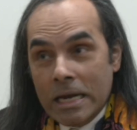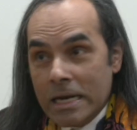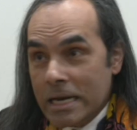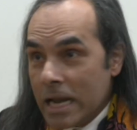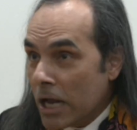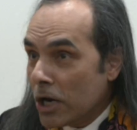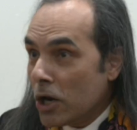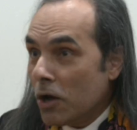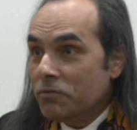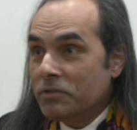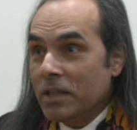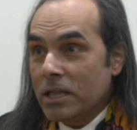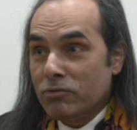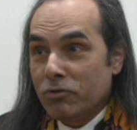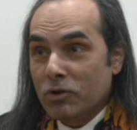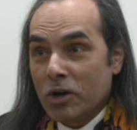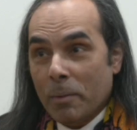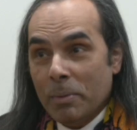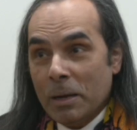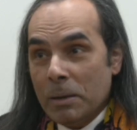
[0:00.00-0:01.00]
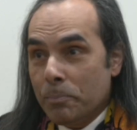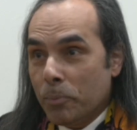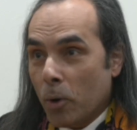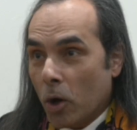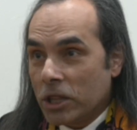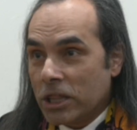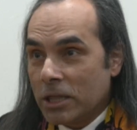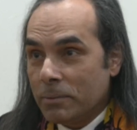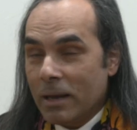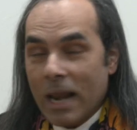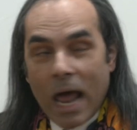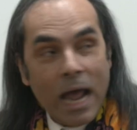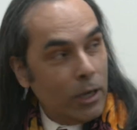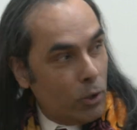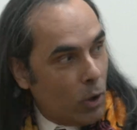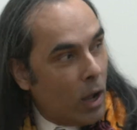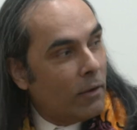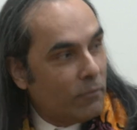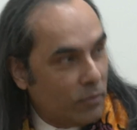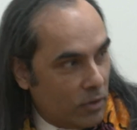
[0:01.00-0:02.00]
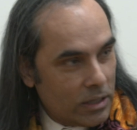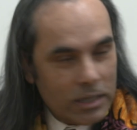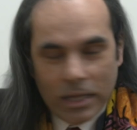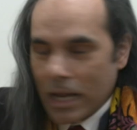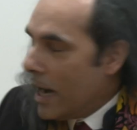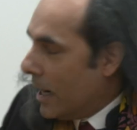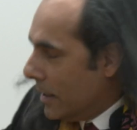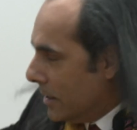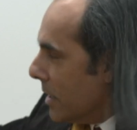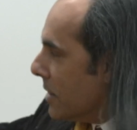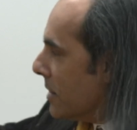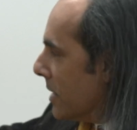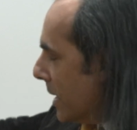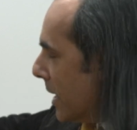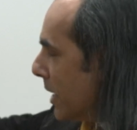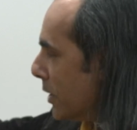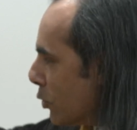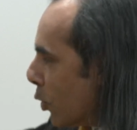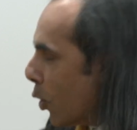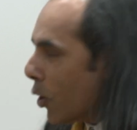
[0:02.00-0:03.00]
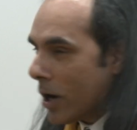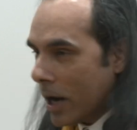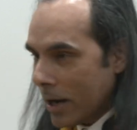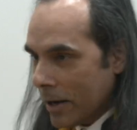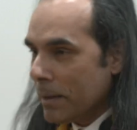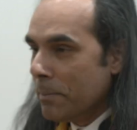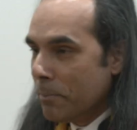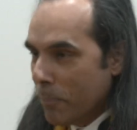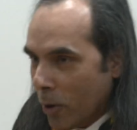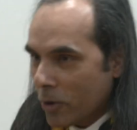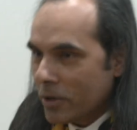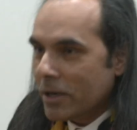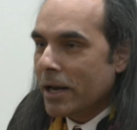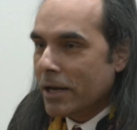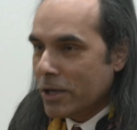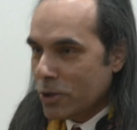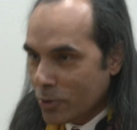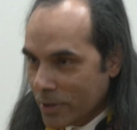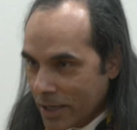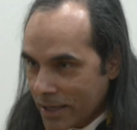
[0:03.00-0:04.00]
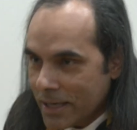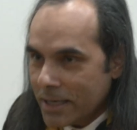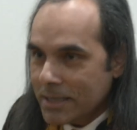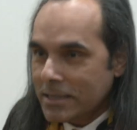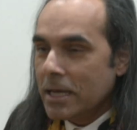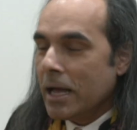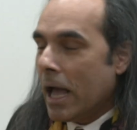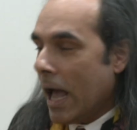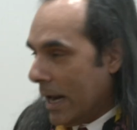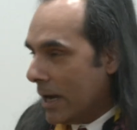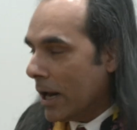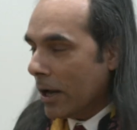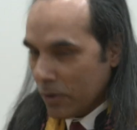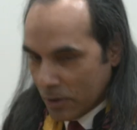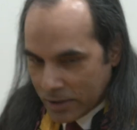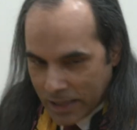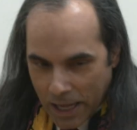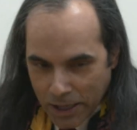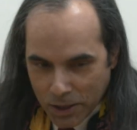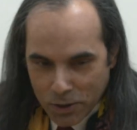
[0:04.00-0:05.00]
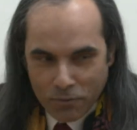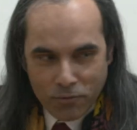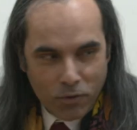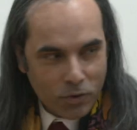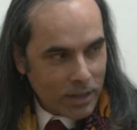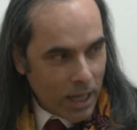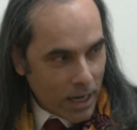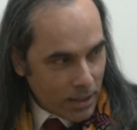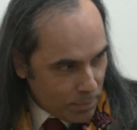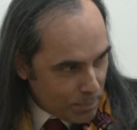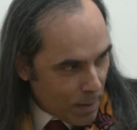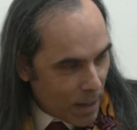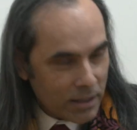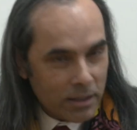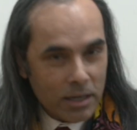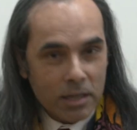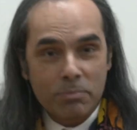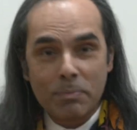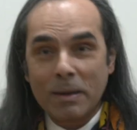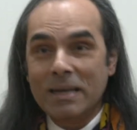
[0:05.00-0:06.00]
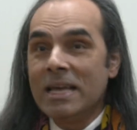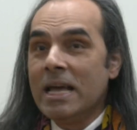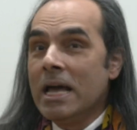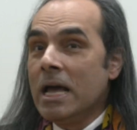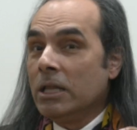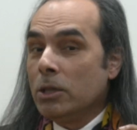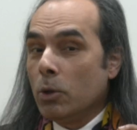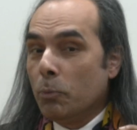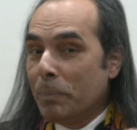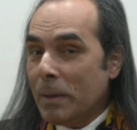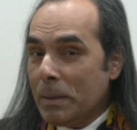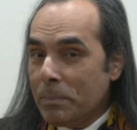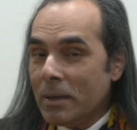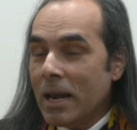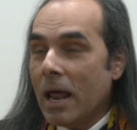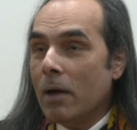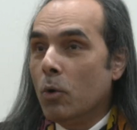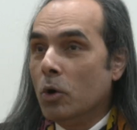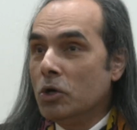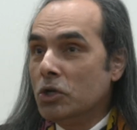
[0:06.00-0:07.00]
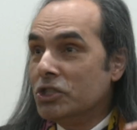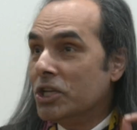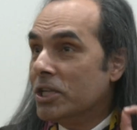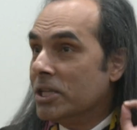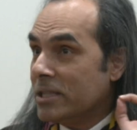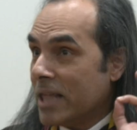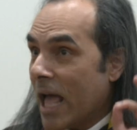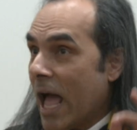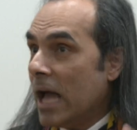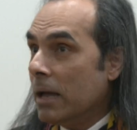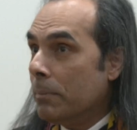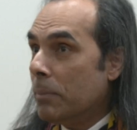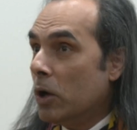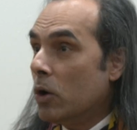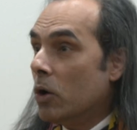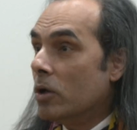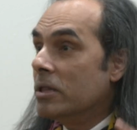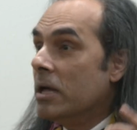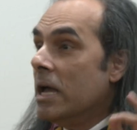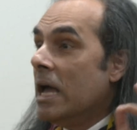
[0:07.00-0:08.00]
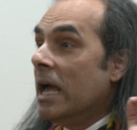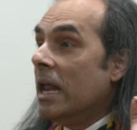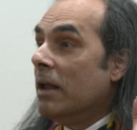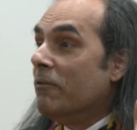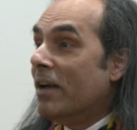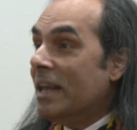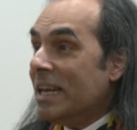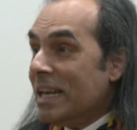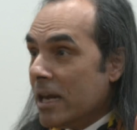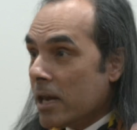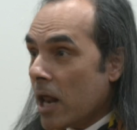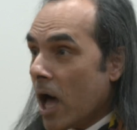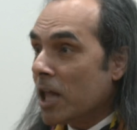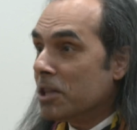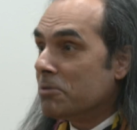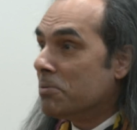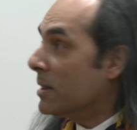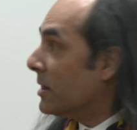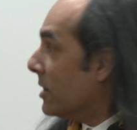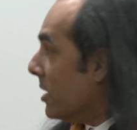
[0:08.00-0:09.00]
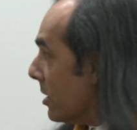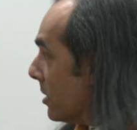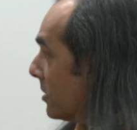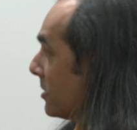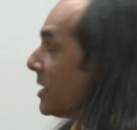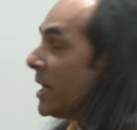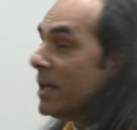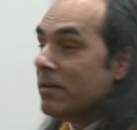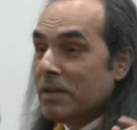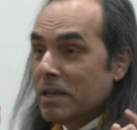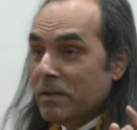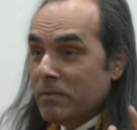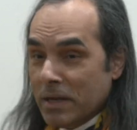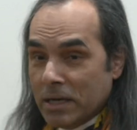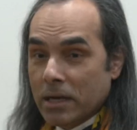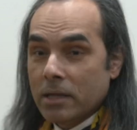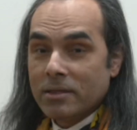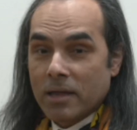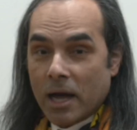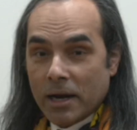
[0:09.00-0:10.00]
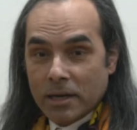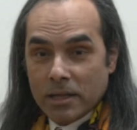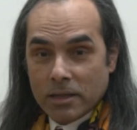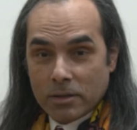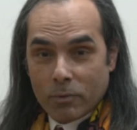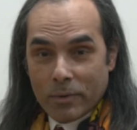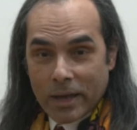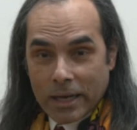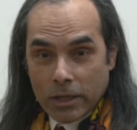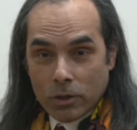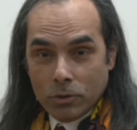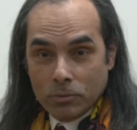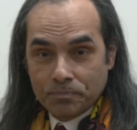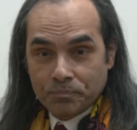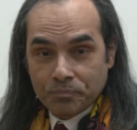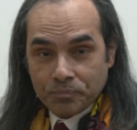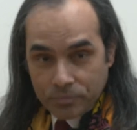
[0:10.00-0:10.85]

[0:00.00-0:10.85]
None of this would have been possible. I know the London Center, you all are important and you did it. And I go, thank you for that, panelists. But the people I want to just thank, because very last minute, Thursday evening, we decided the venue.